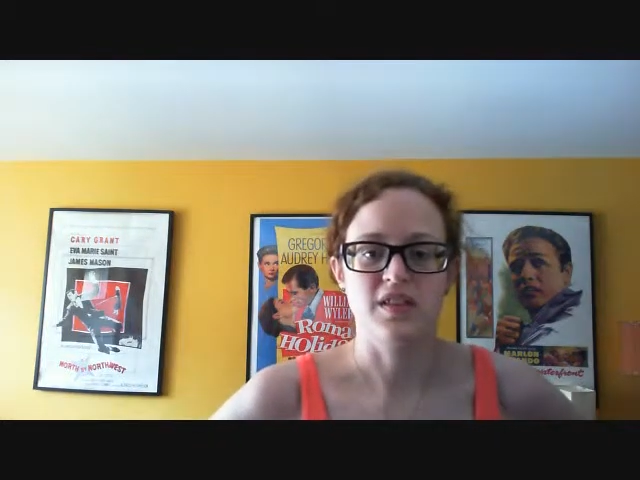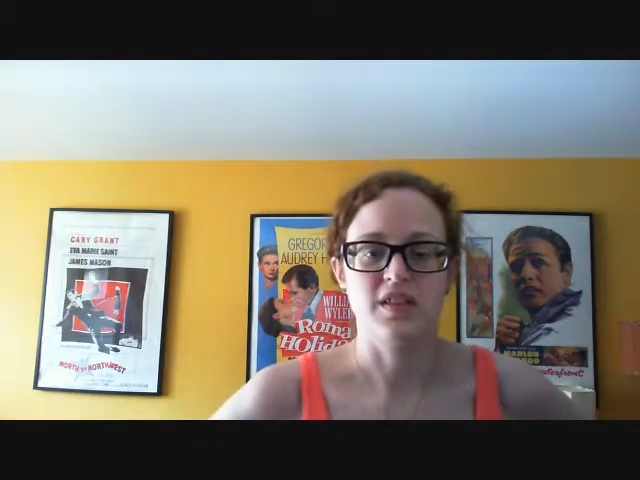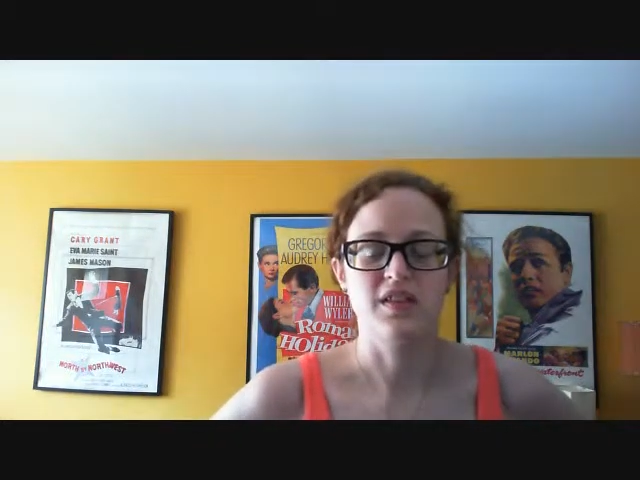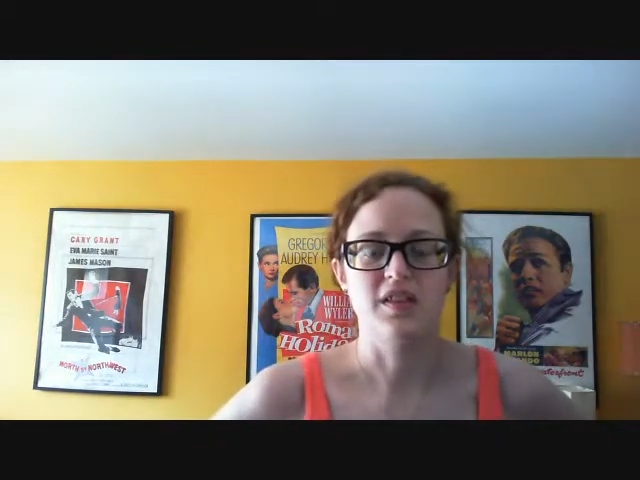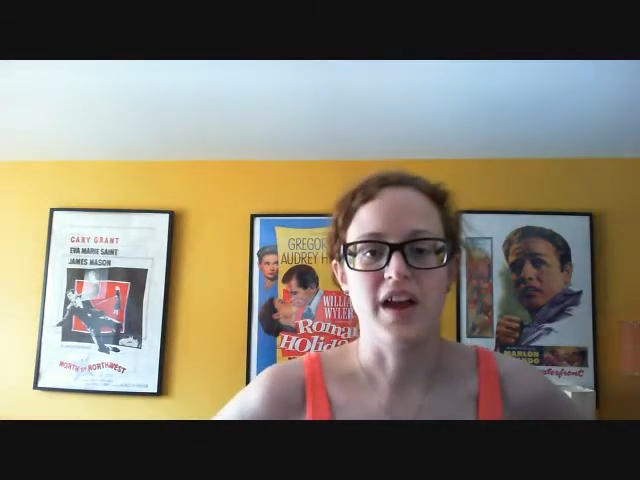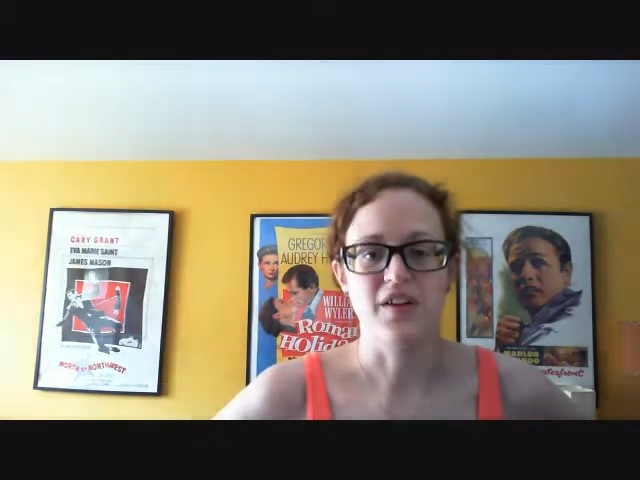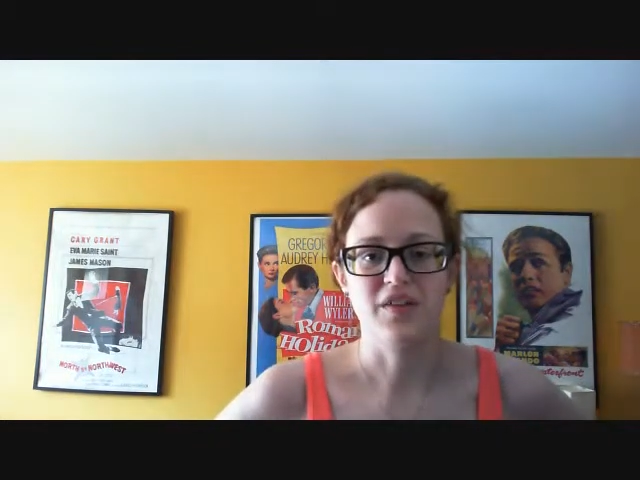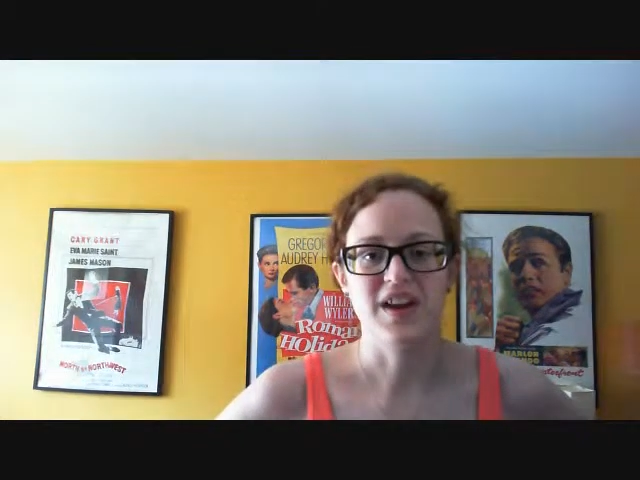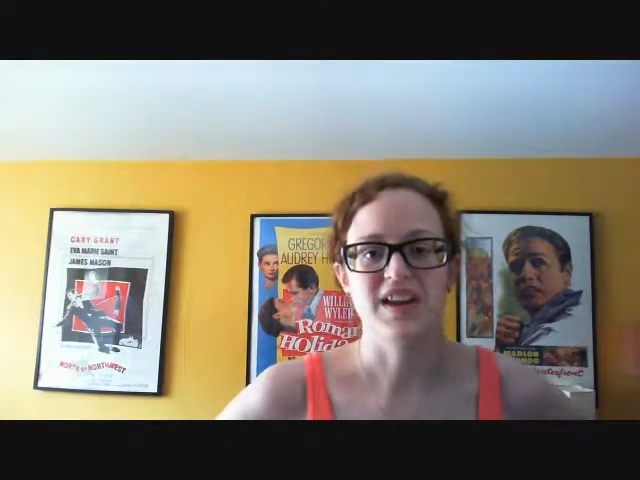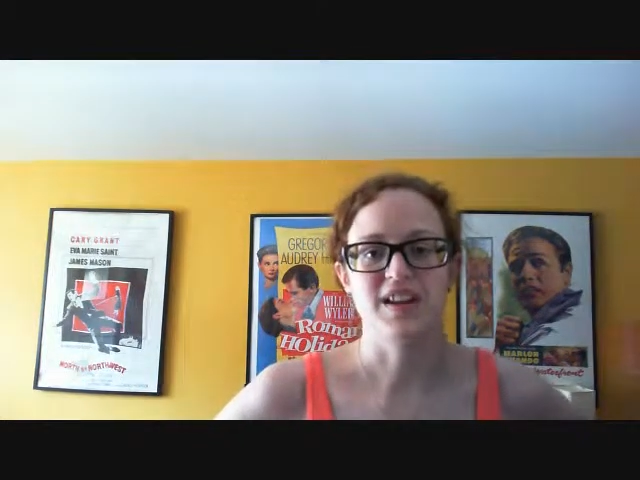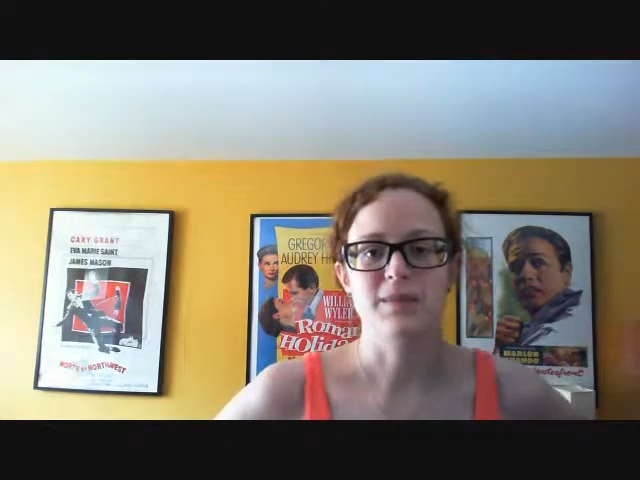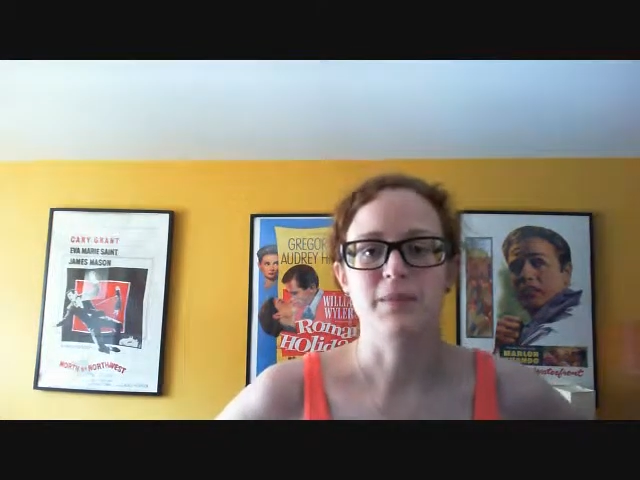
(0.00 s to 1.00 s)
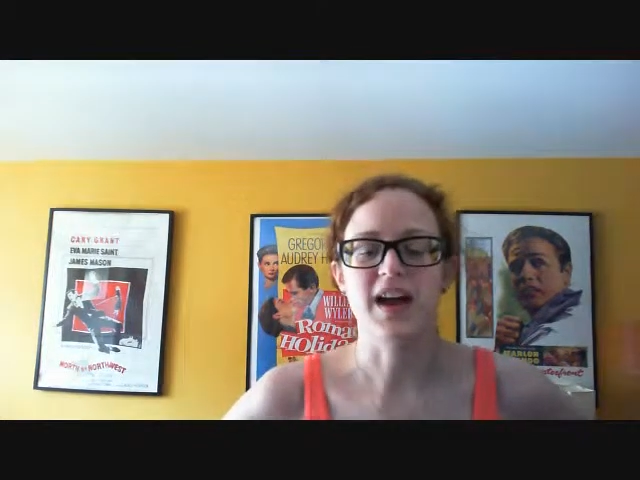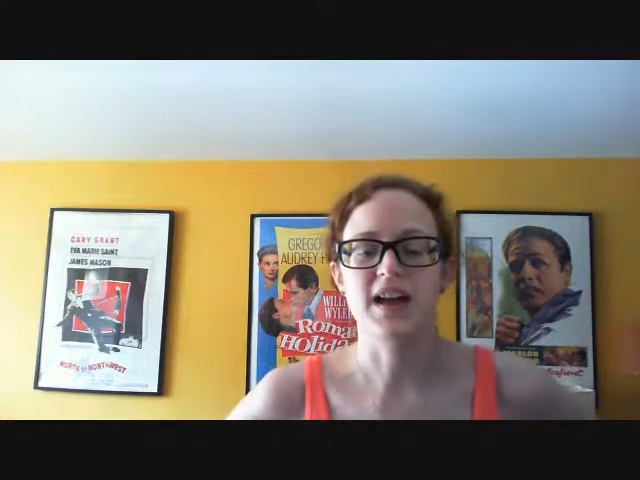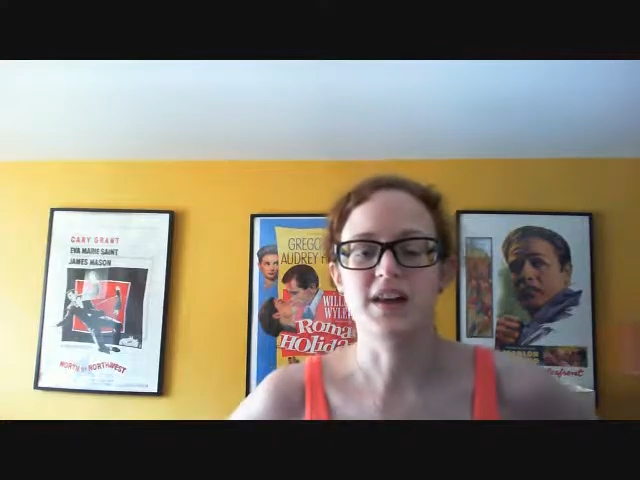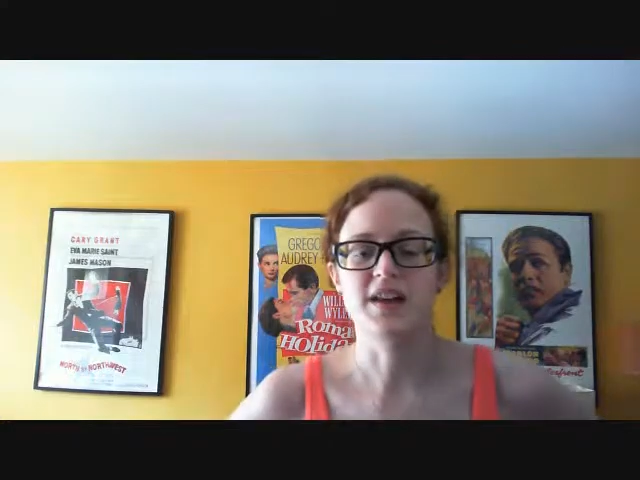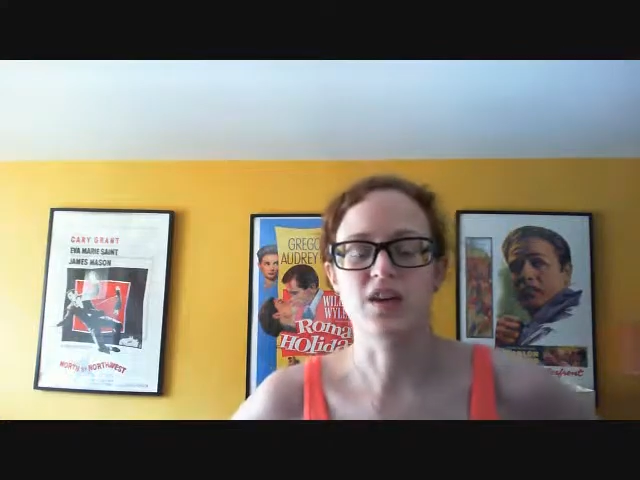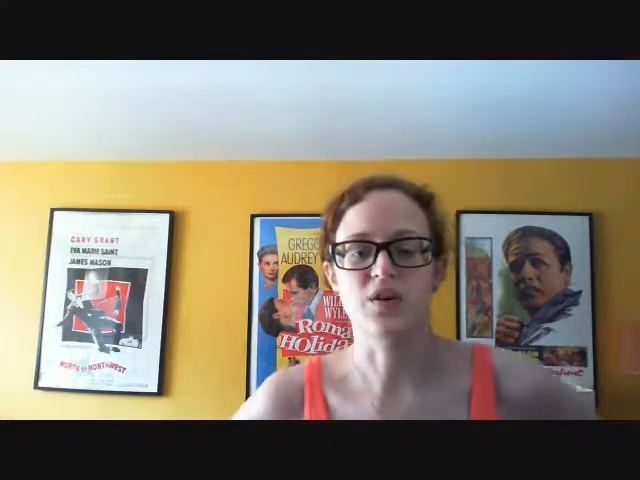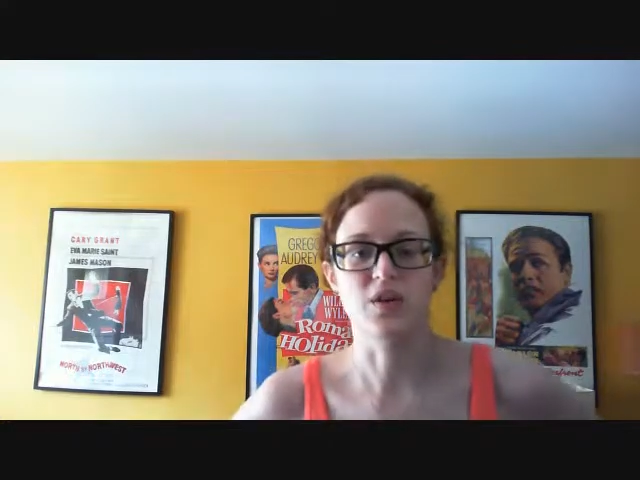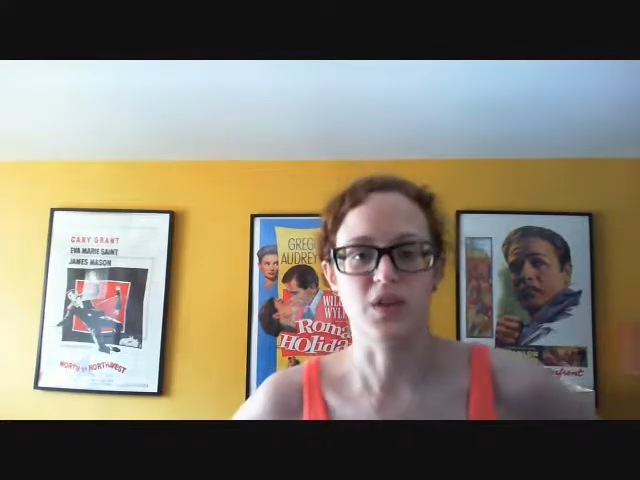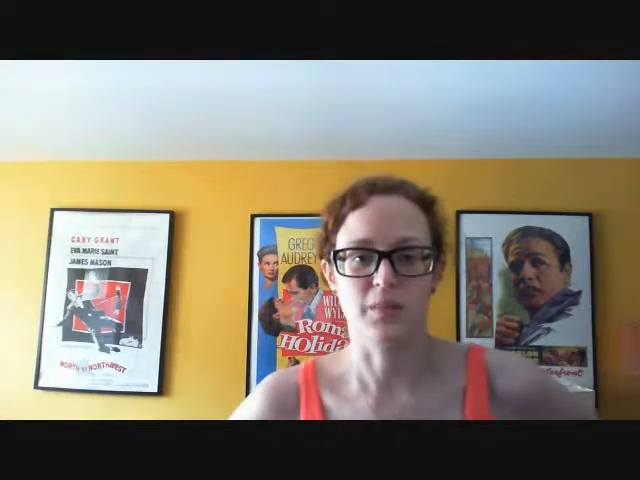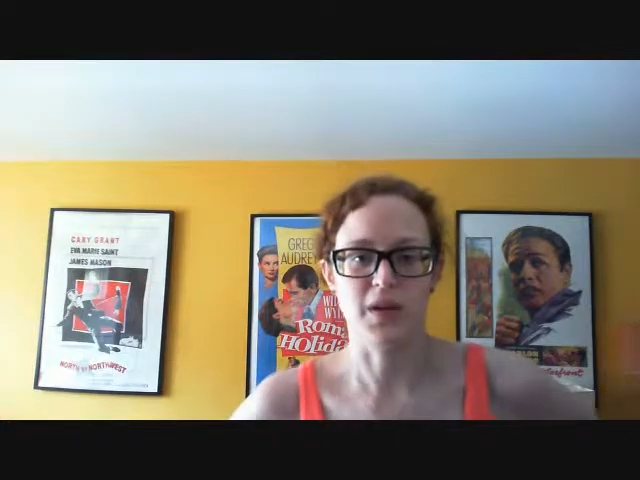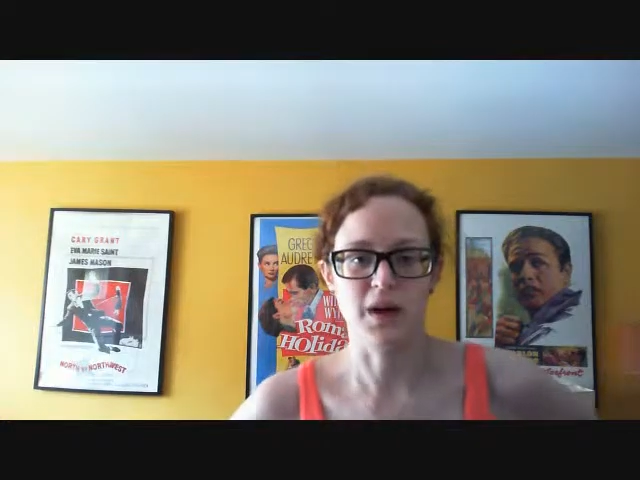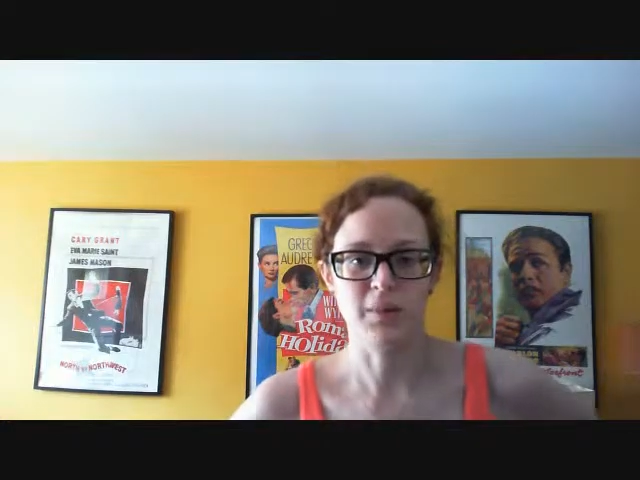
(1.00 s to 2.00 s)
narrated by
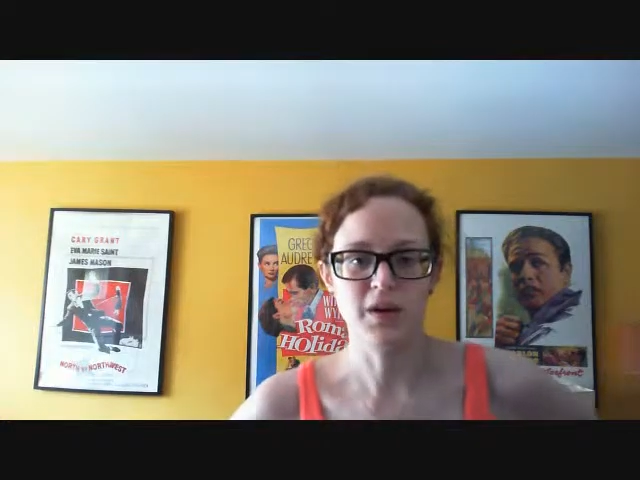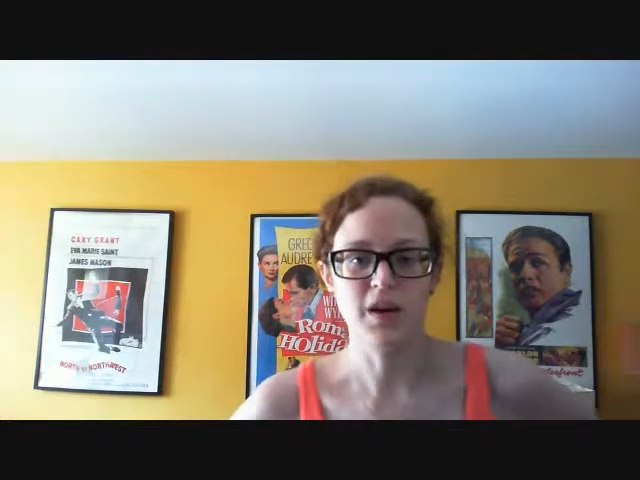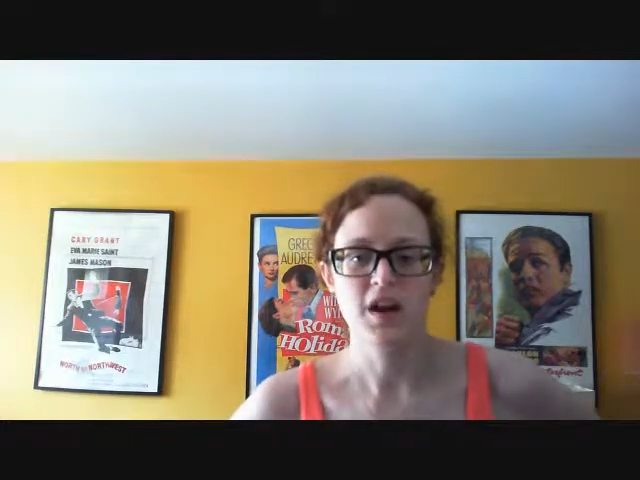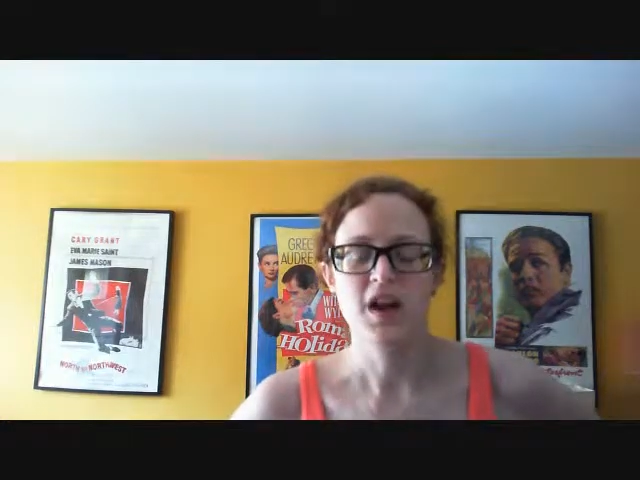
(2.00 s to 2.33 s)
Nicola Barber.